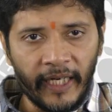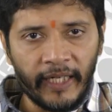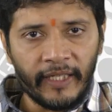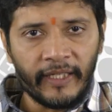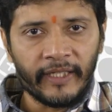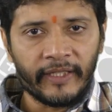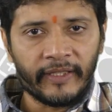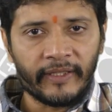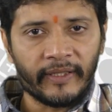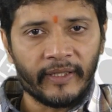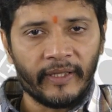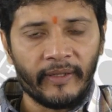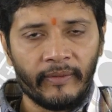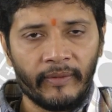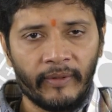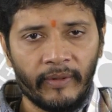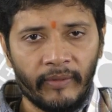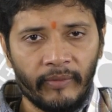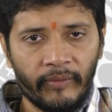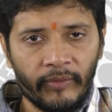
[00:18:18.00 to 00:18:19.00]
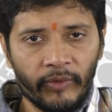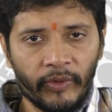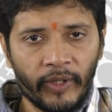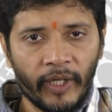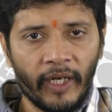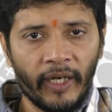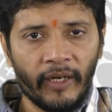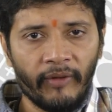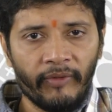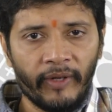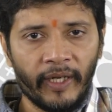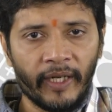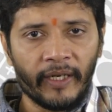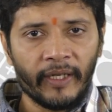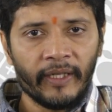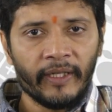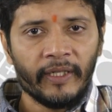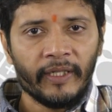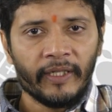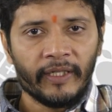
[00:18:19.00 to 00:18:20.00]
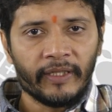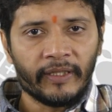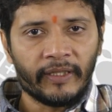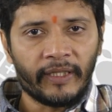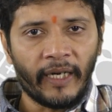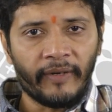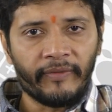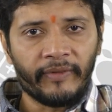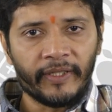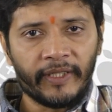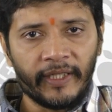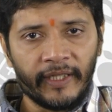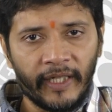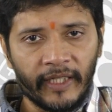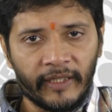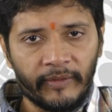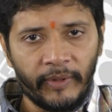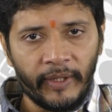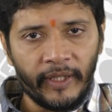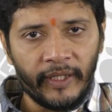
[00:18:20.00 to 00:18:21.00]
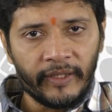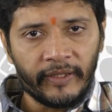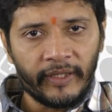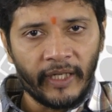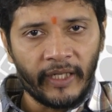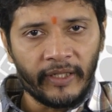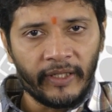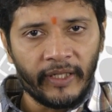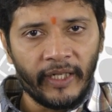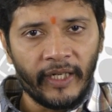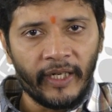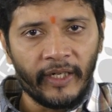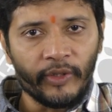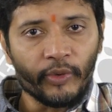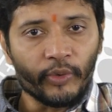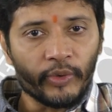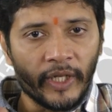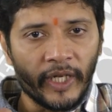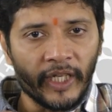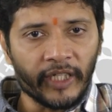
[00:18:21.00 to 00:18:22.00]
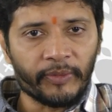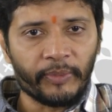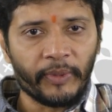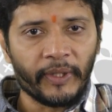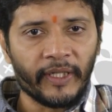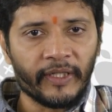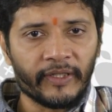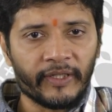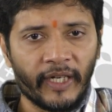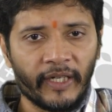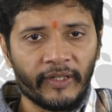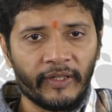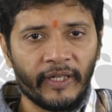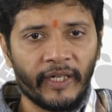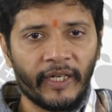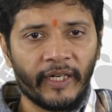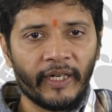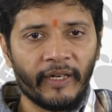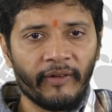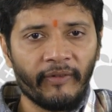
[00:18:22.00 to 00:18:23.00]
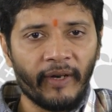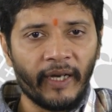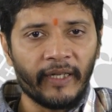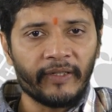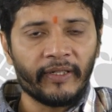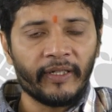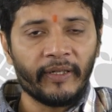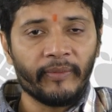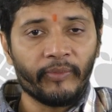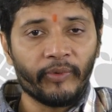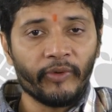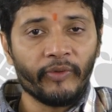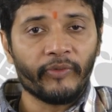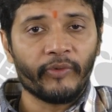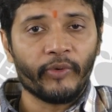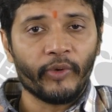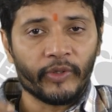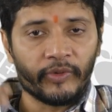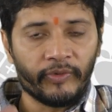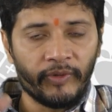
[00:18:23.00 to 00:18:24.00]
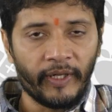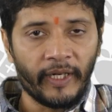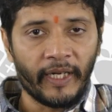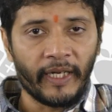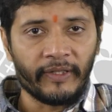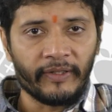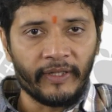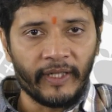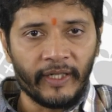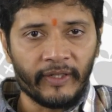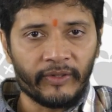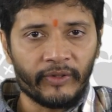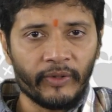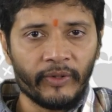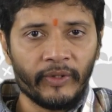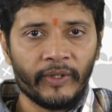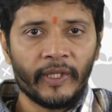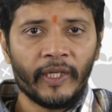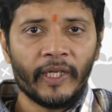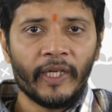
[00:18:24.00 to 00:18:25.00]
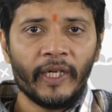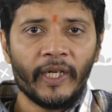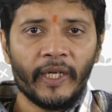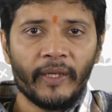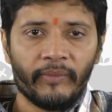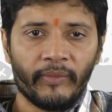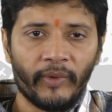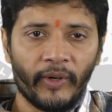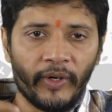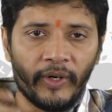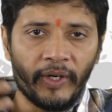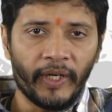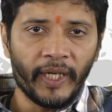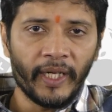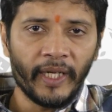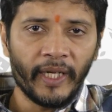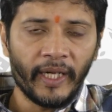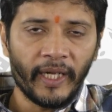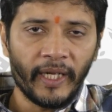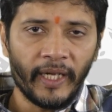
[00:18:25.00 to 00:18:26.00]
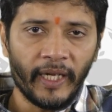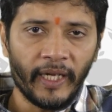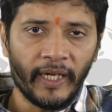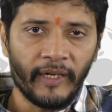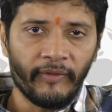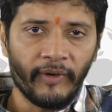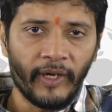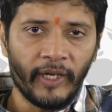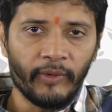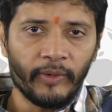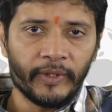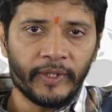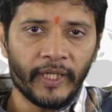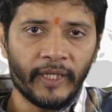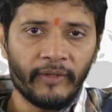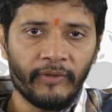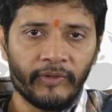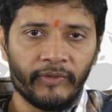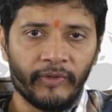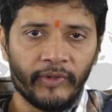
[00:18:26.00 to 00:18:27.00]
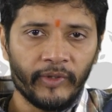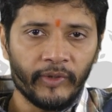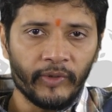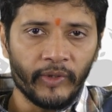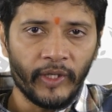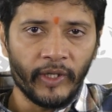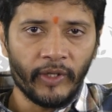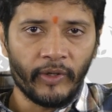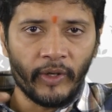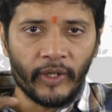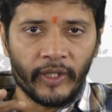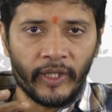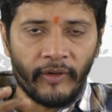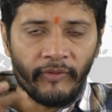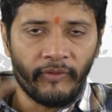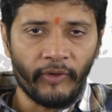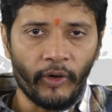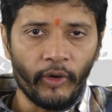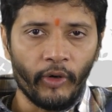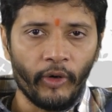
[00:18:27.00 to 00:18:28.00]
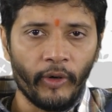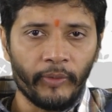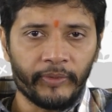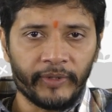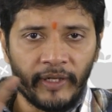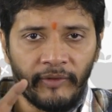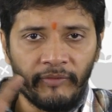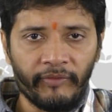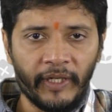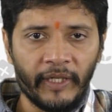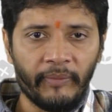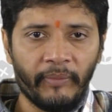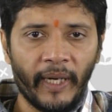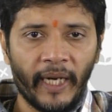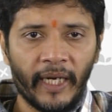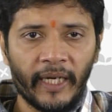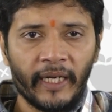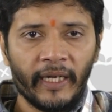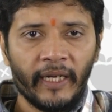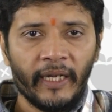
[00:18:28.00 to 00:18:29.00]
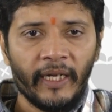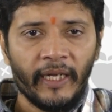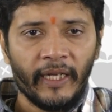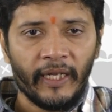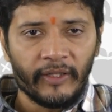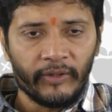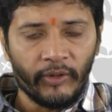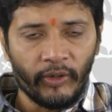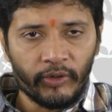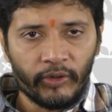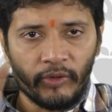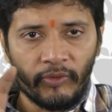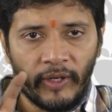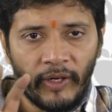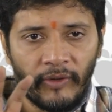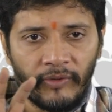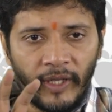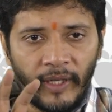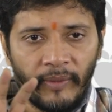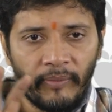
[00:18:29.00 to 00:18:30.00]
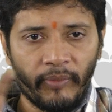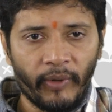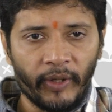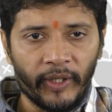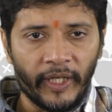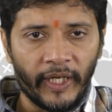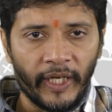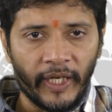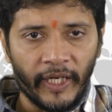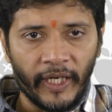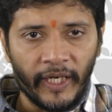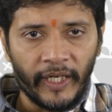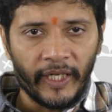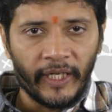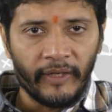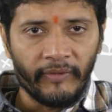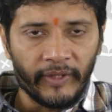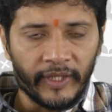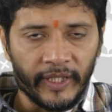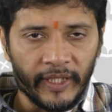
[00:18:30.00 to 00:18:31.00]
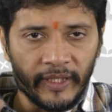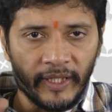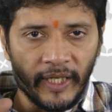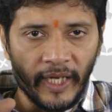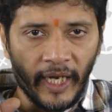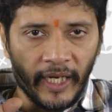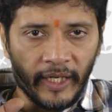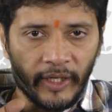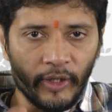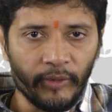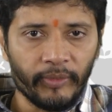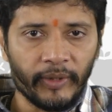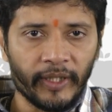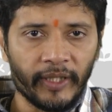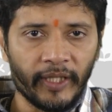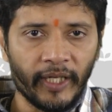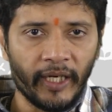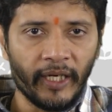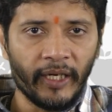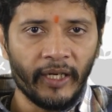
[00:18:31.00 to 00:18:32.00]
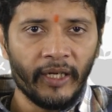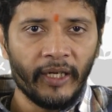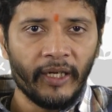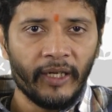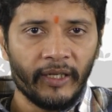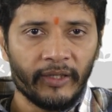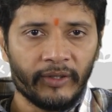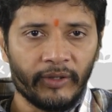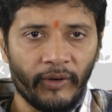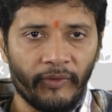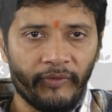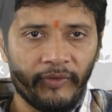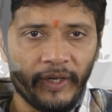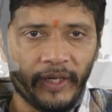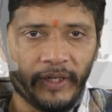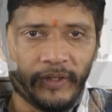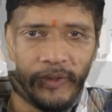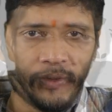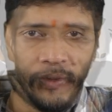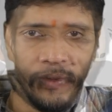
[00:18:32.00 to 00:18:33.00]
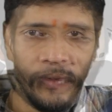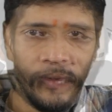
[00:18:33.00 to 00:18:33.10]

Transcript: this Moodle, where staff teaching experience are there, user experience are there, and revise and improve courseware are there. So monitoring, evaluation, if you usually call the follow-ups and feedback, is also one of the important ingredients which is equipped in the software. So